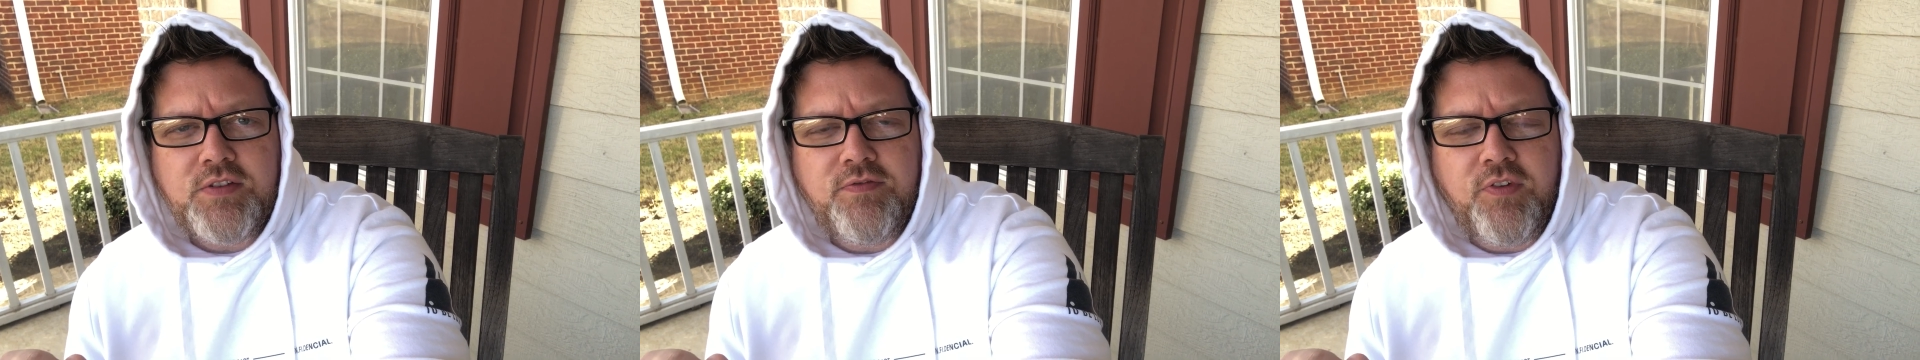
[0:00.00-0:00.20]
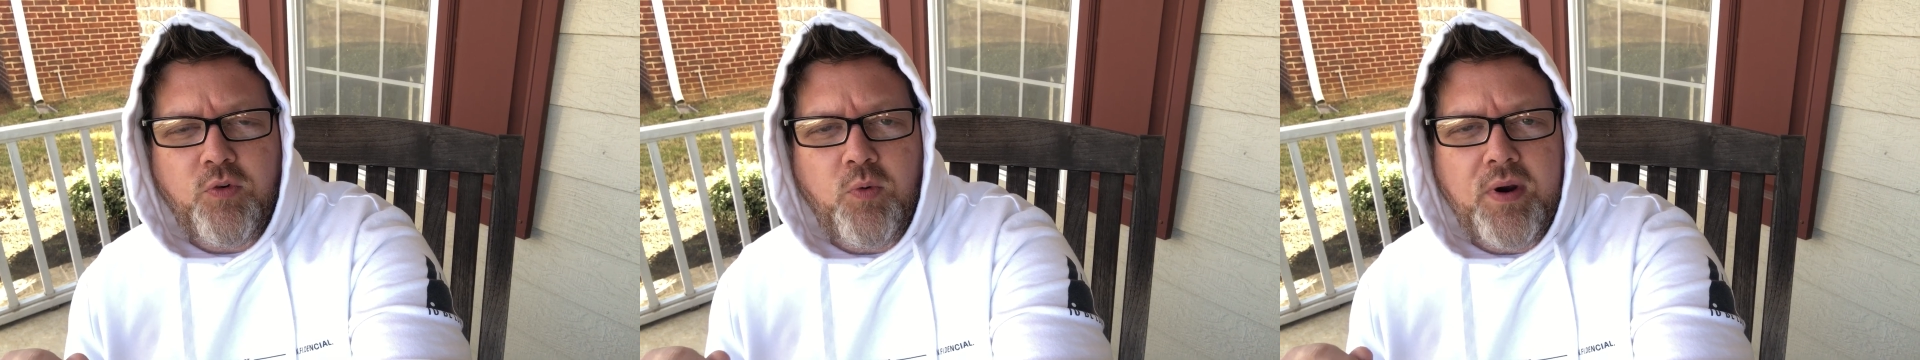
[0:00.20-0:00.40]

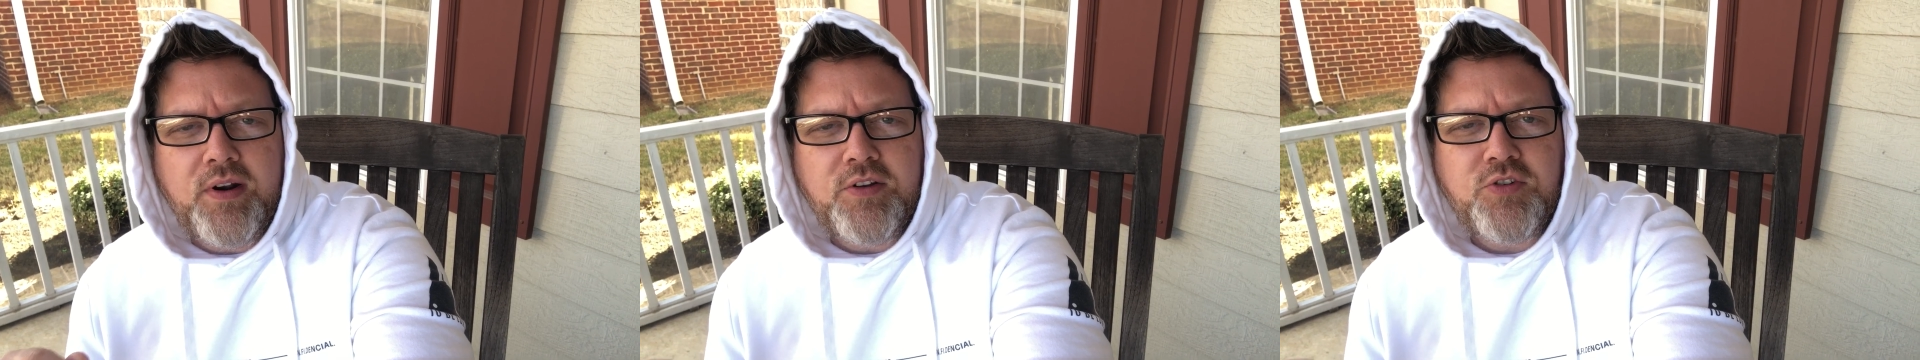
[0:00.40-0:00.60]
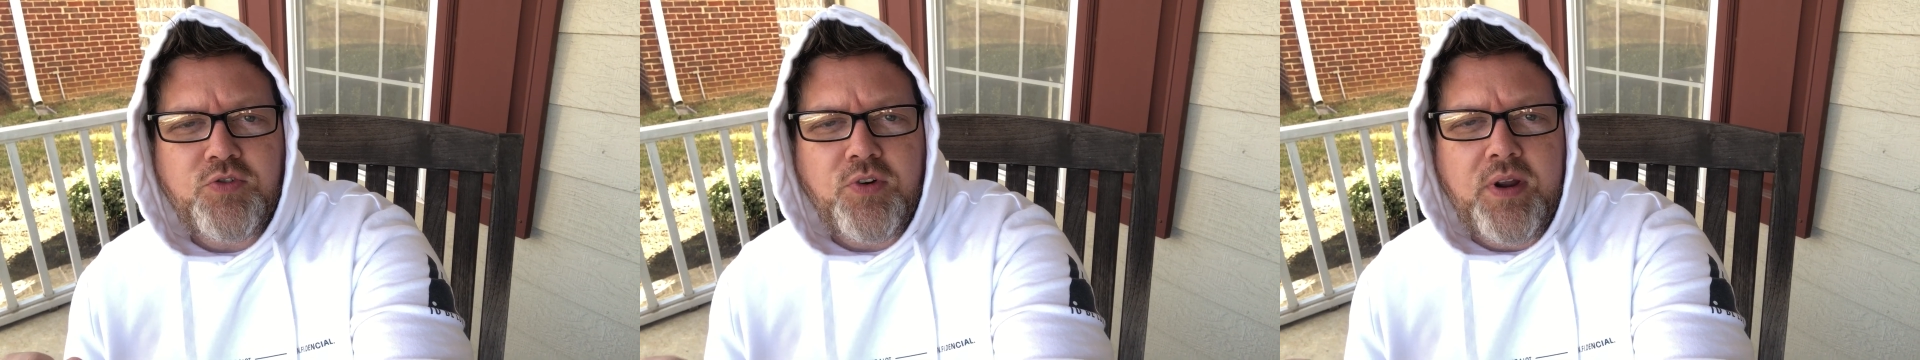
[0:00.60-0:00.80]
for where to
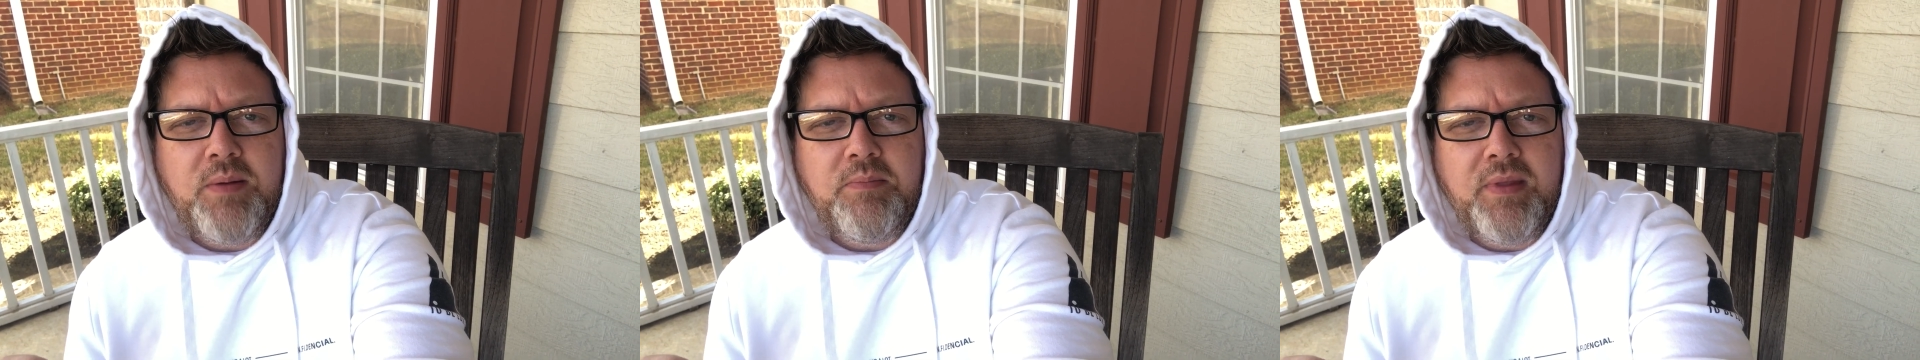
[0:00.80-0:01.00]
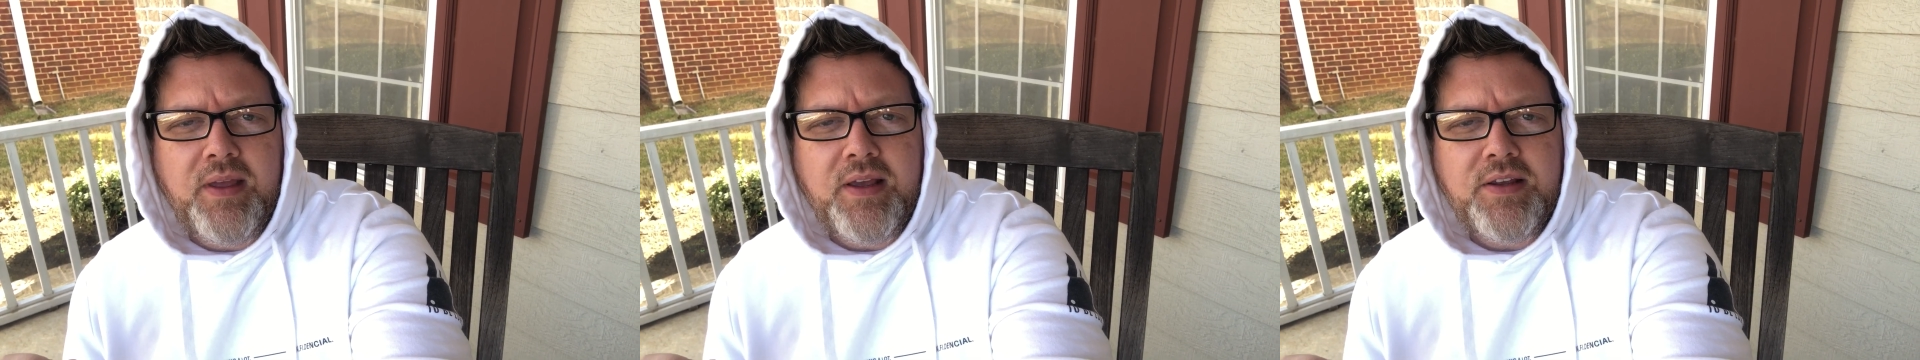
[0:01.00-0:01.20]

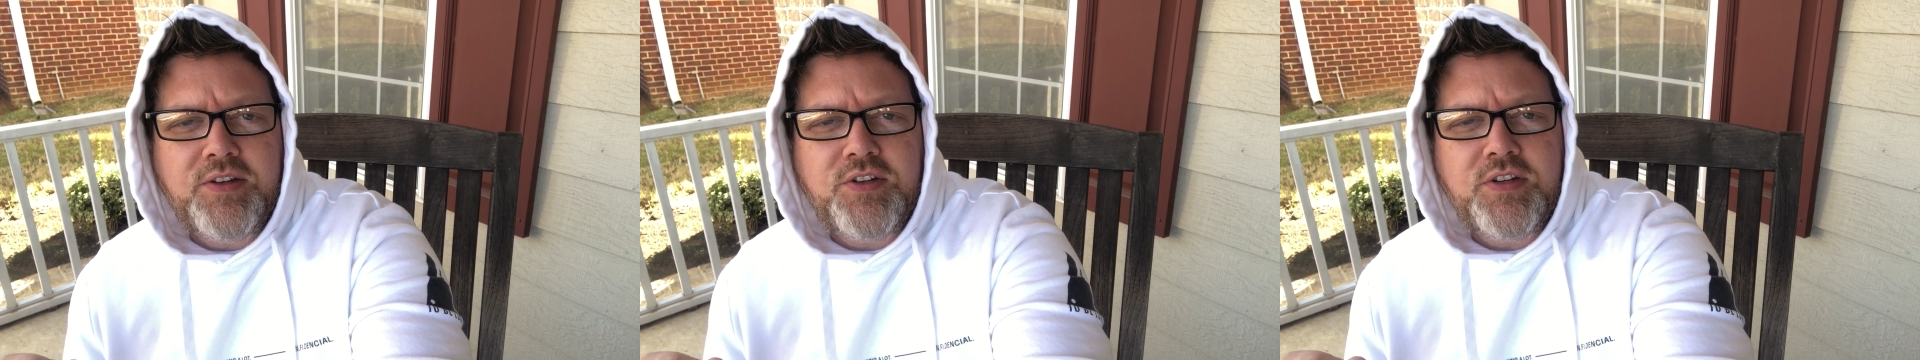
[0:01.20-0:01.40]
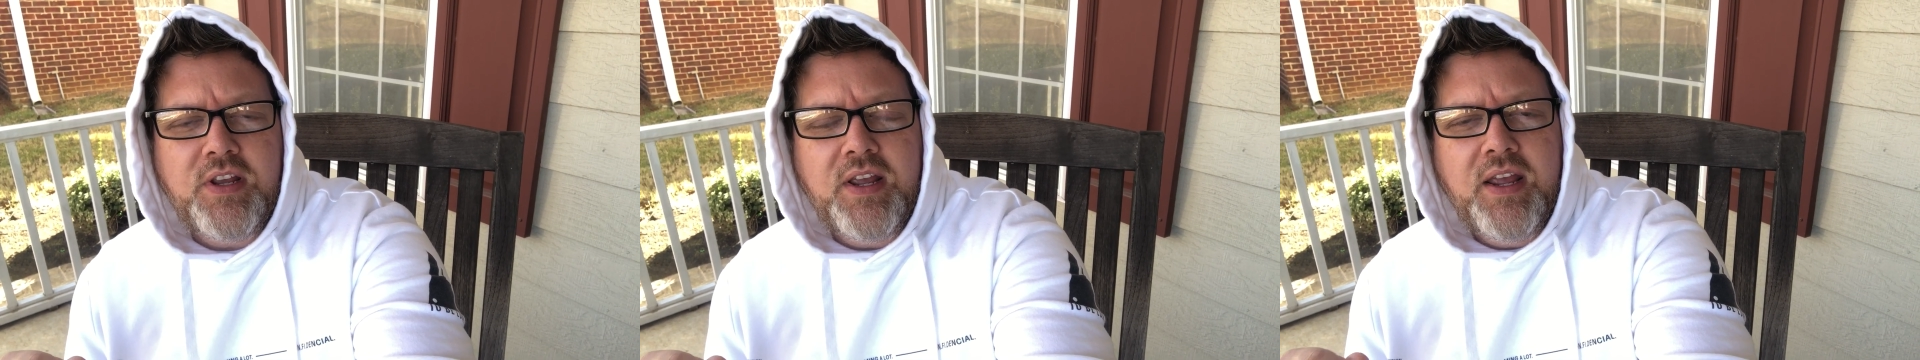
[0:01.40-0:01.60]
stream
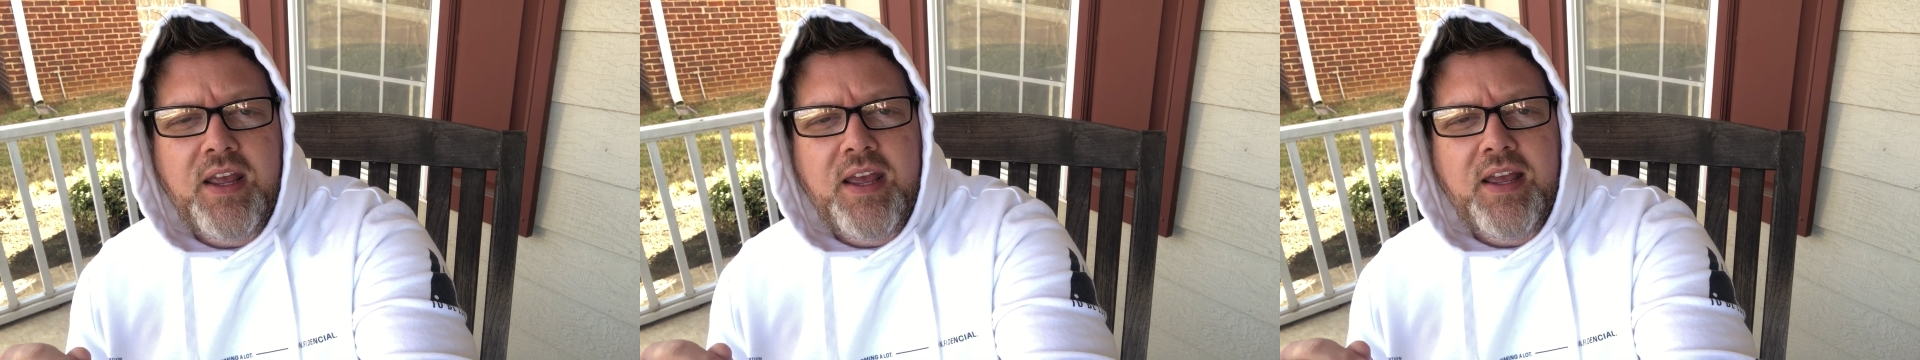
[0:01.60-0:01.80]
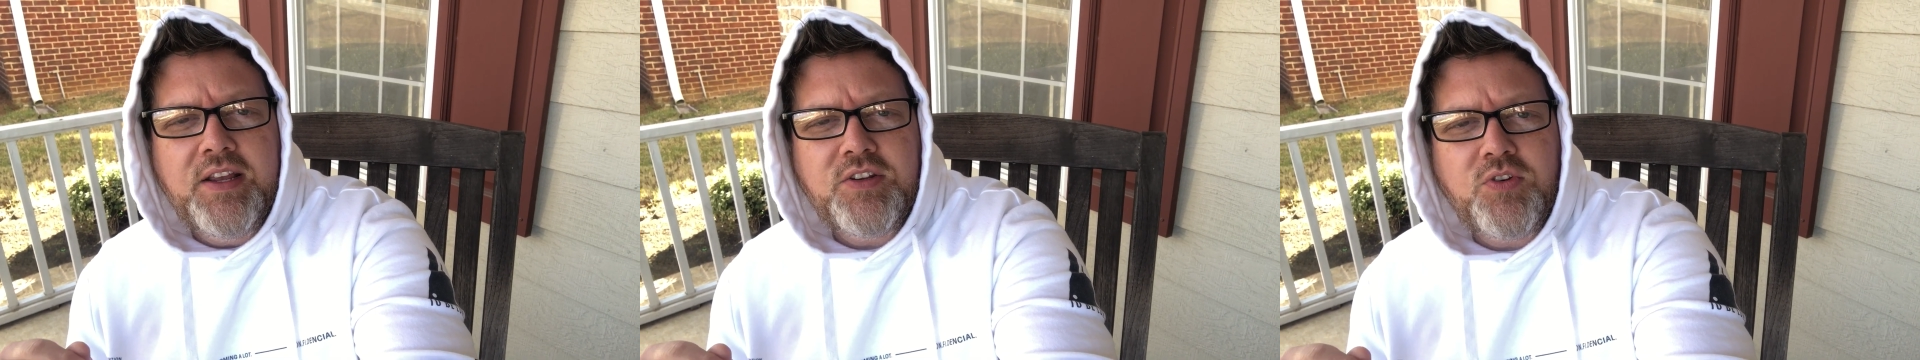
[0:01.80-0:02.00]
this
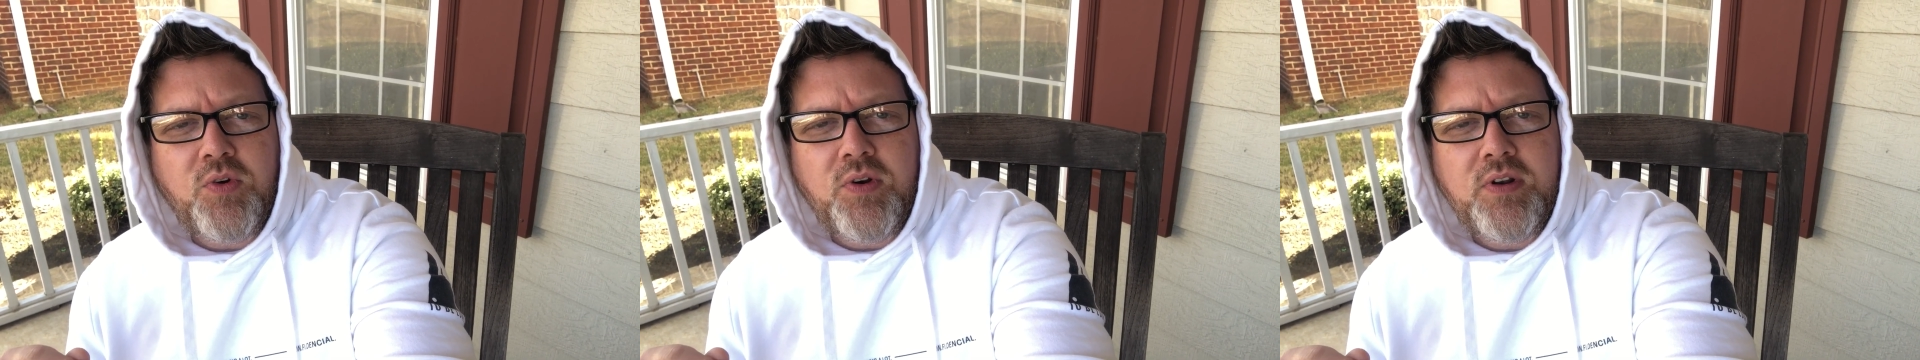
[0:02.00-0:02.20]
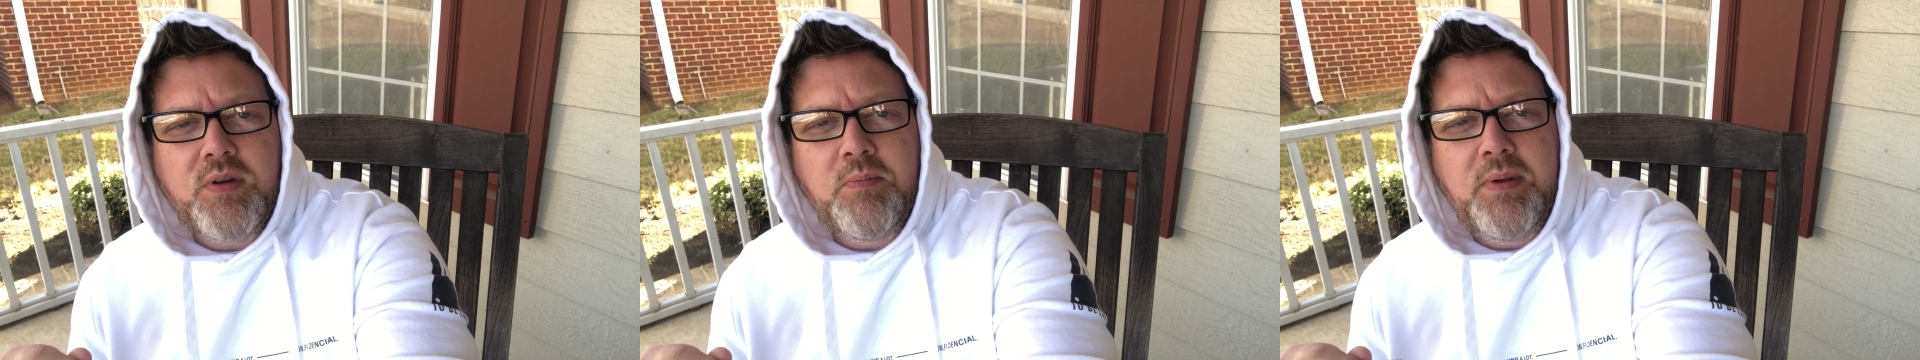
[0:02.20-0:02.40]
is
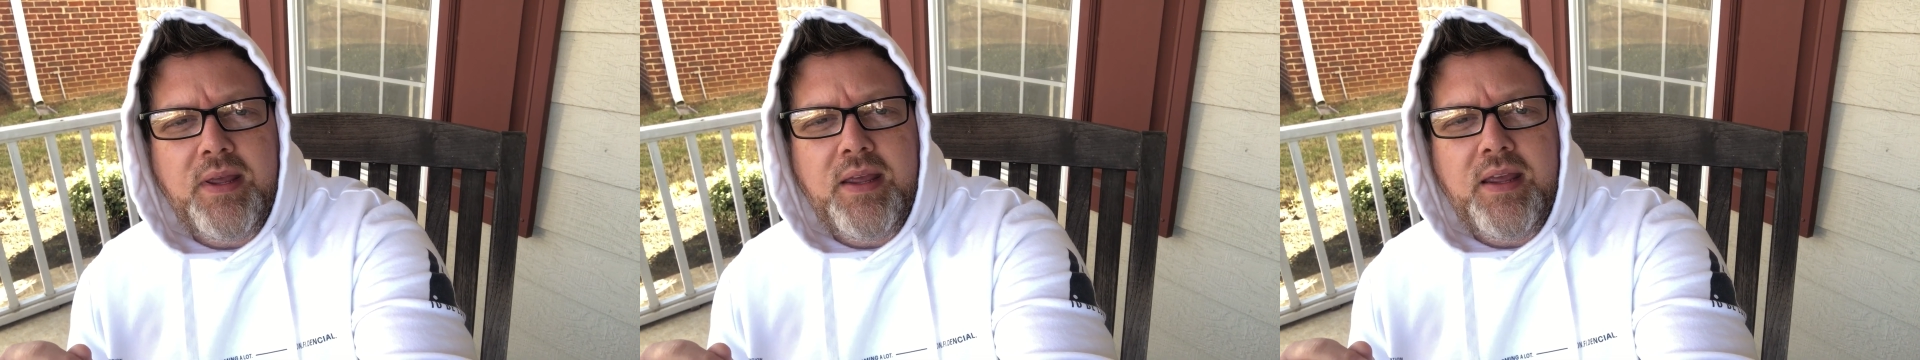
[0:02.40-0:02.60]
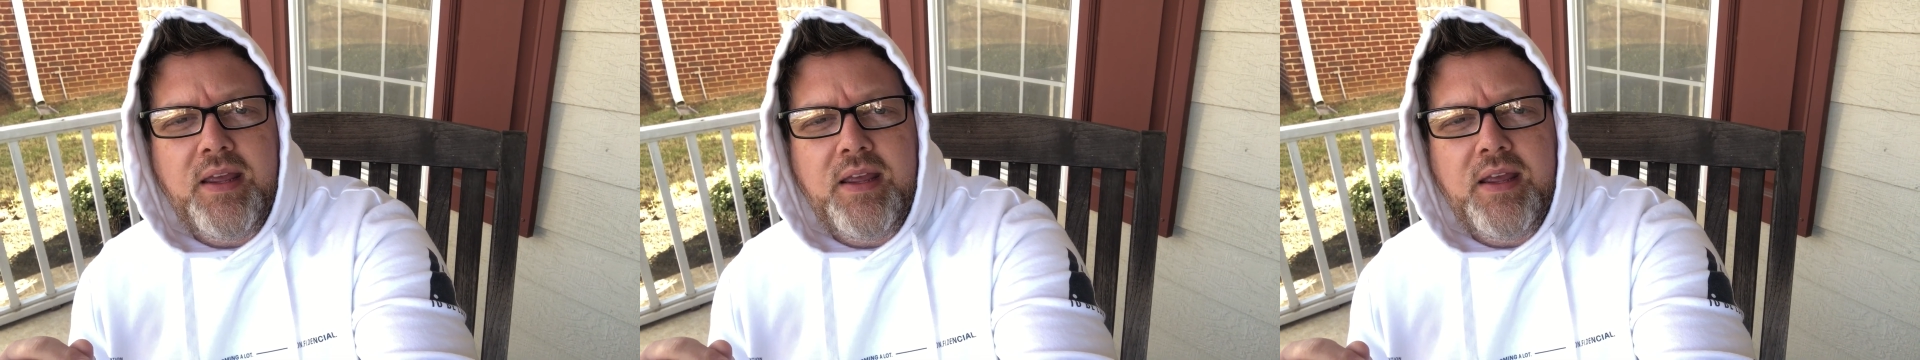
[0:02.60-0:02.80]
going to
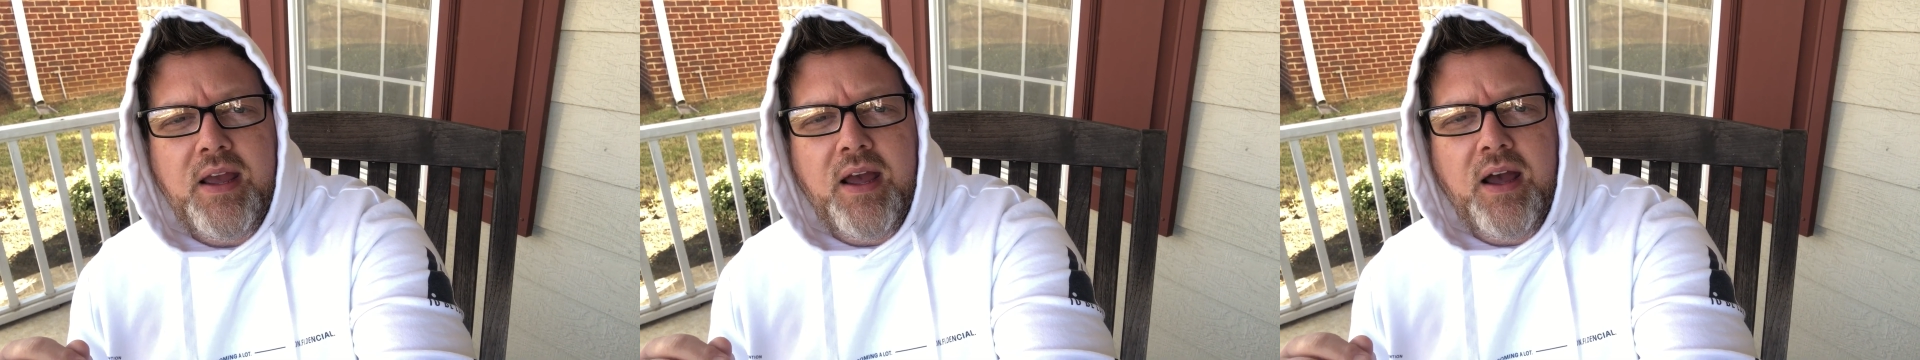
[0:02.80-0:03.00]
be